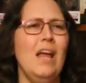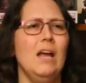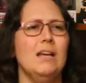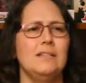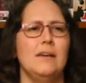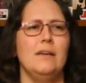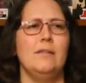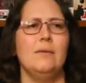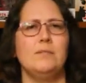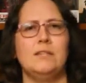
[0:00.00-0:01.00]
So
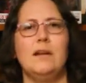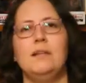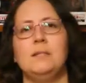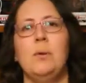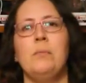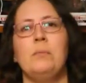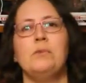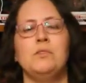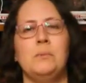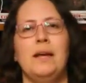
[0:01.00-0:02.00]
that was a slight disappointment,
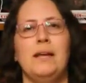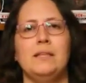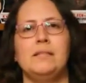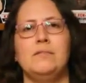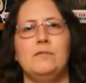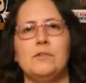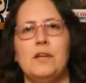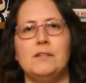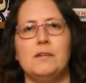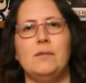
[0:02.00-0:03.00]
which is why it gets the 4
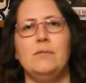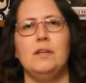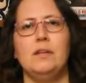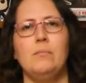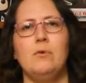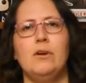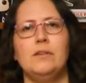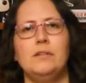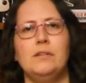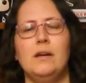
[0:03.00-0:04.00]
stars. I don't think it
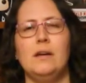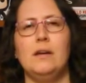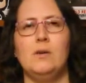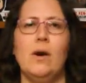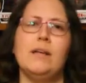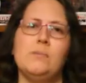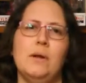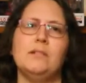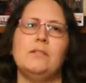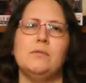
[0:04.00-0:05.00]
worked quite as well
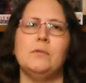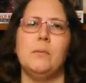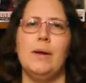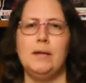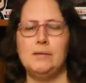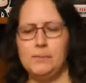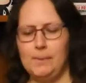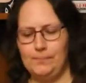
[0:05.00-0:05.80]
as The Force Awakens one.